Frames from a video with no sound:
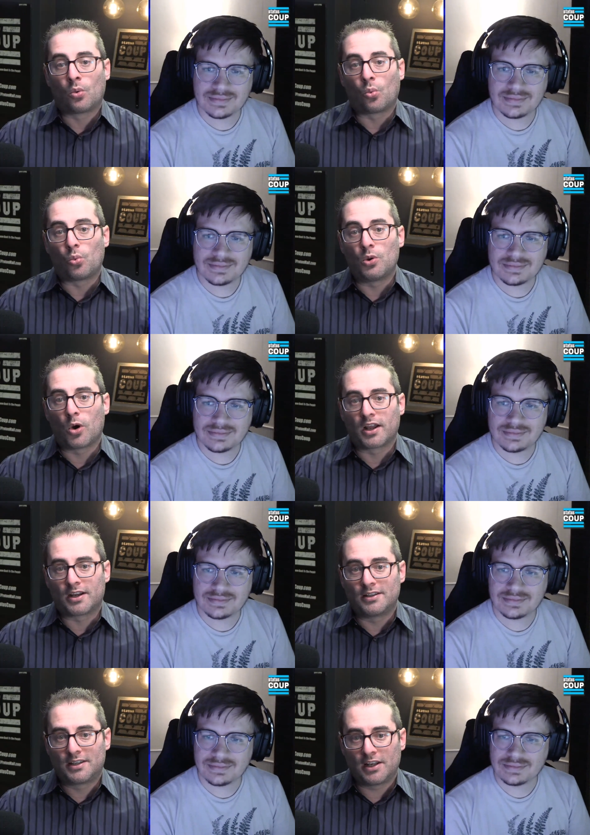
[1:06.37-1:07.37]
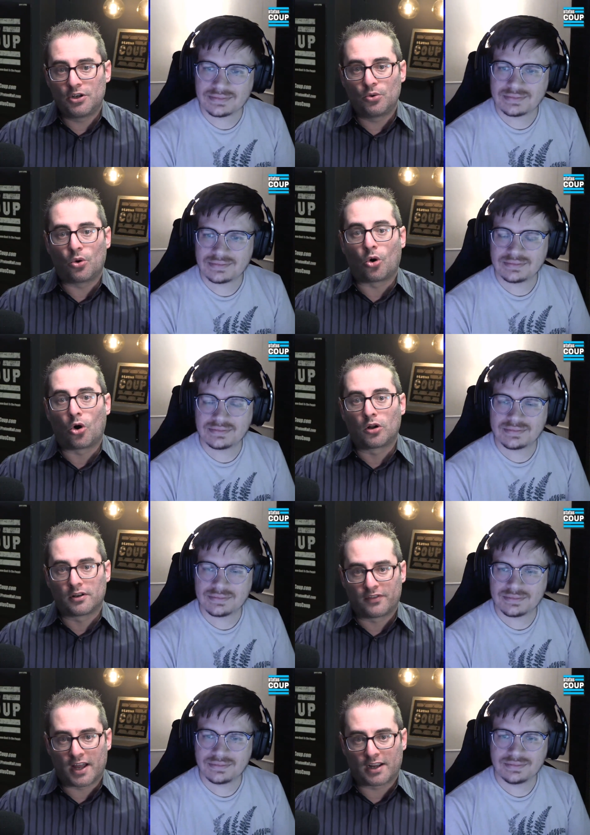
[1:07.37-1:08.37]
Speaker 1: We want to continue all
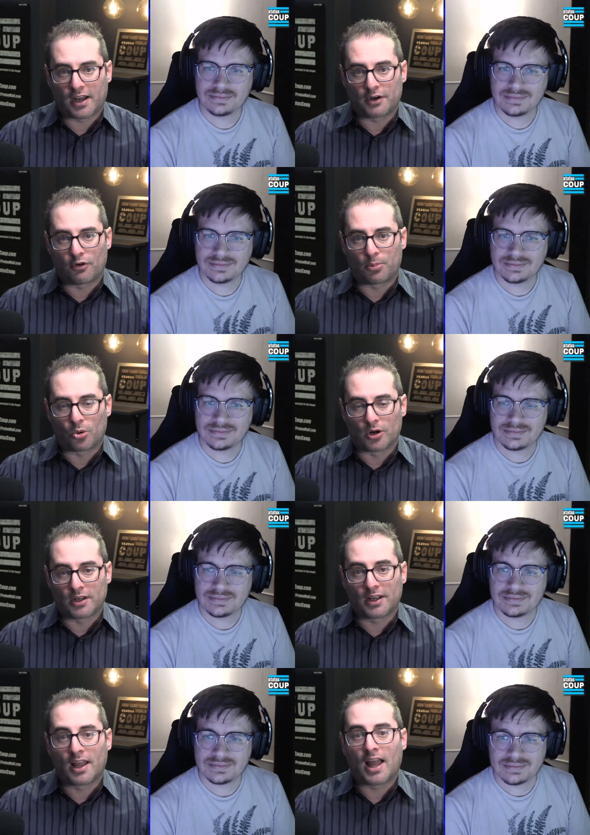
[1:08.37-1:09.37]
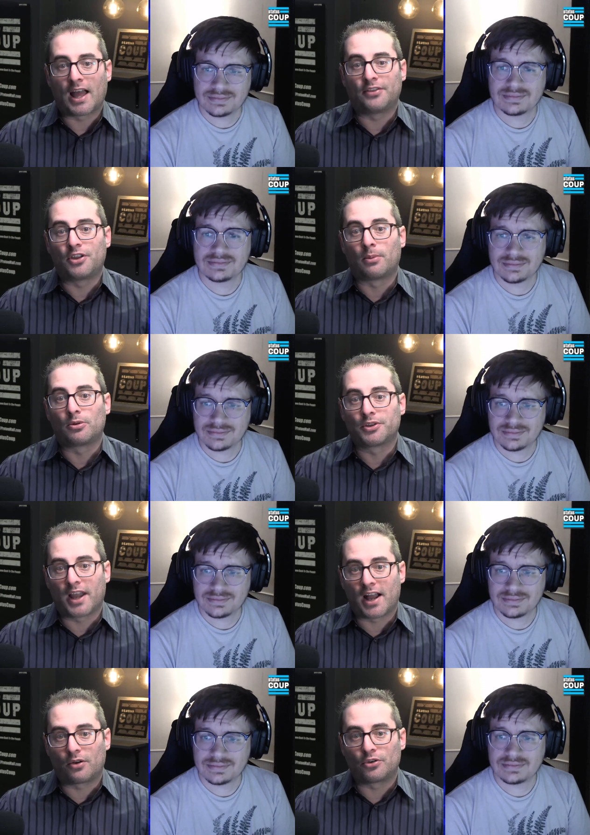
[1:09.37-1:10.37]
of that kind of reporting and double
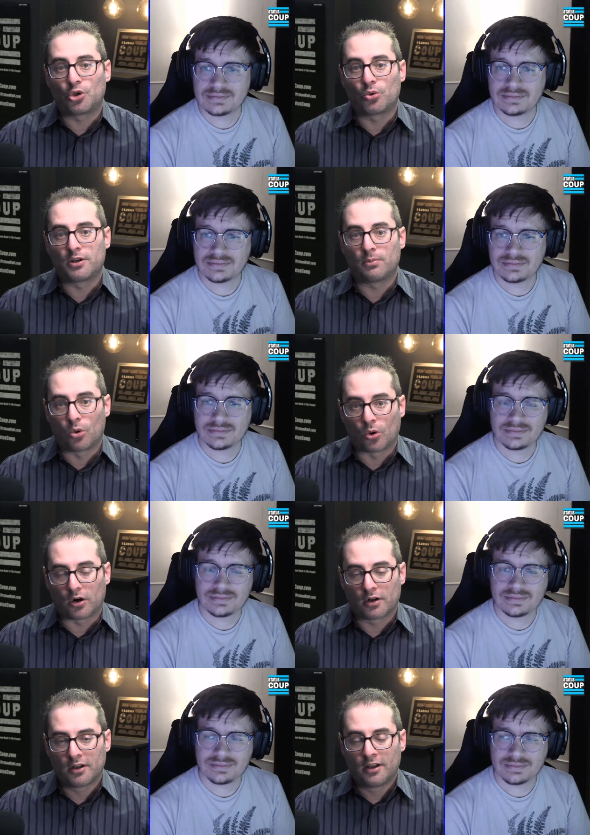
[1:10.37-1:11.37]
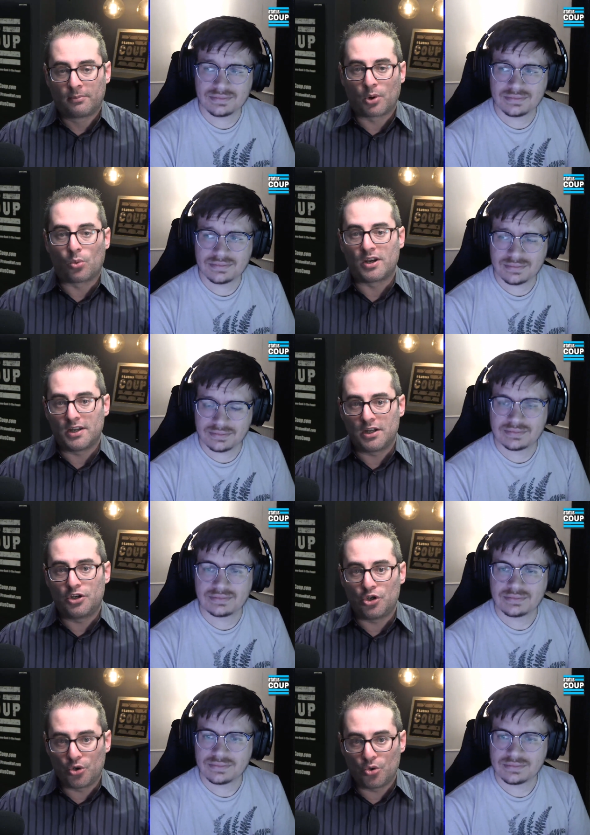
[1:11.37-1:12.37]
down doing more. But we need
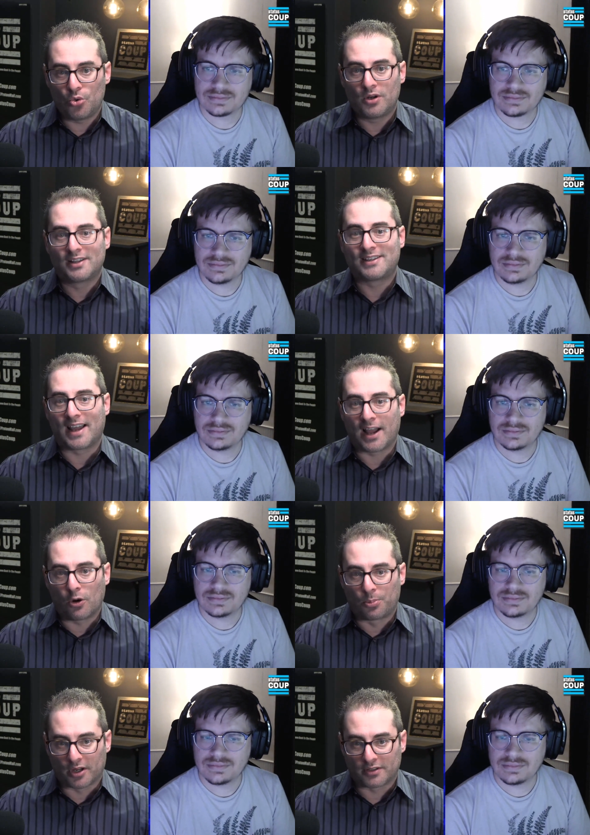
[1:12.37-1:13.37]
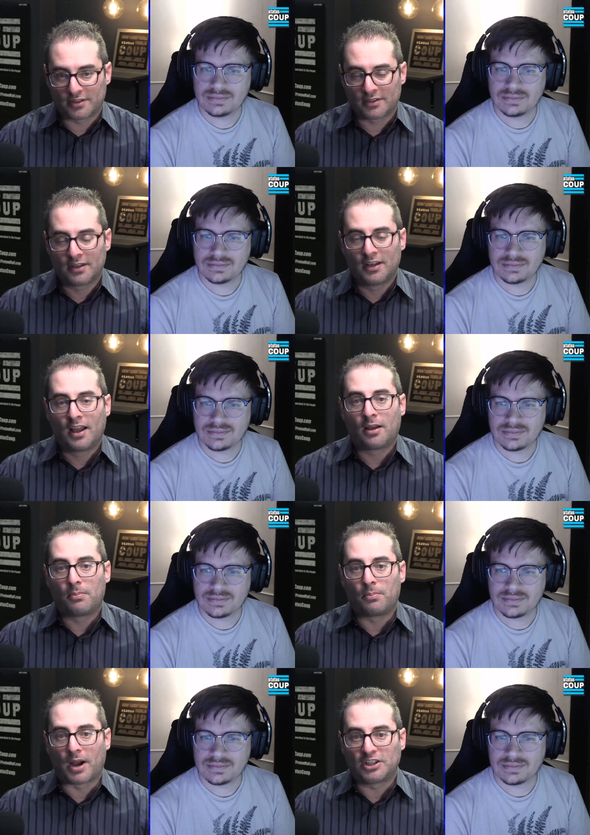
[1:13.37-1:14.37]
you to help us
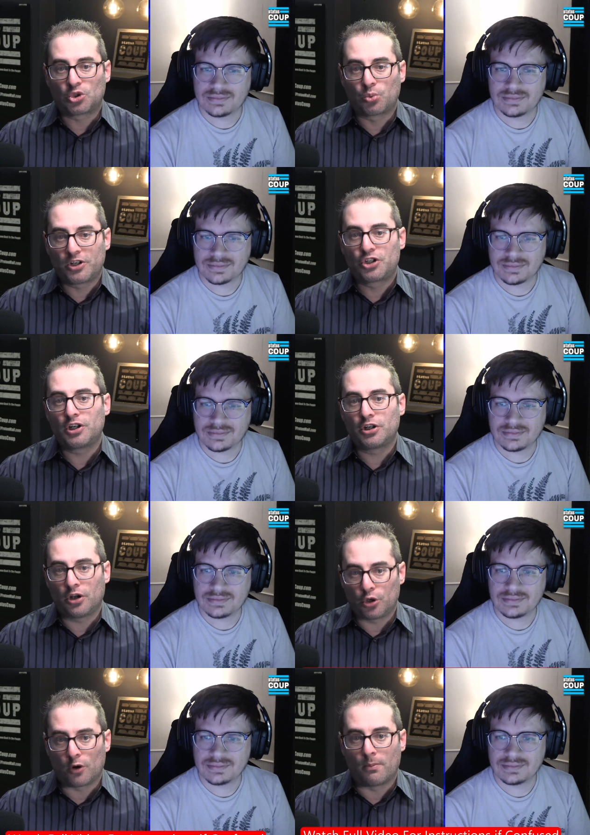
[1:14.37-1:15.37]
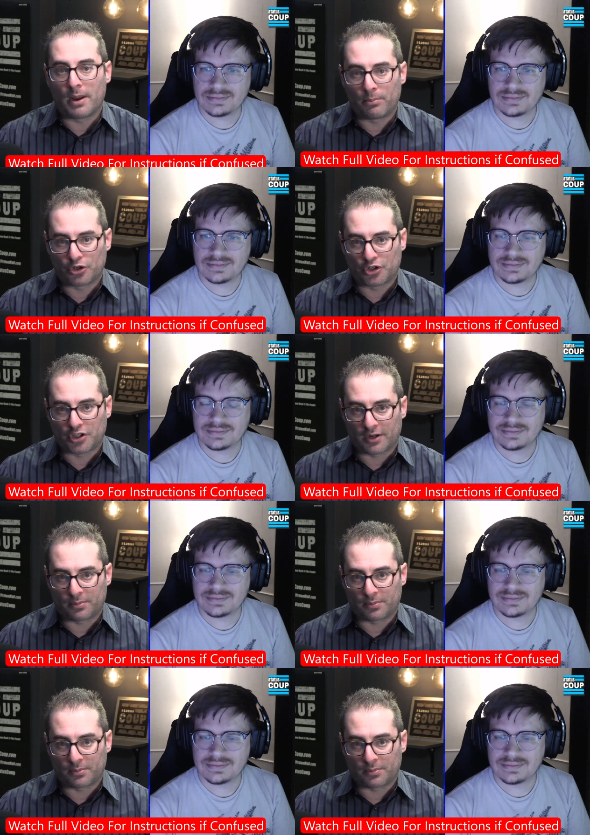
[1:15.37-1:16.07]
by switching your membership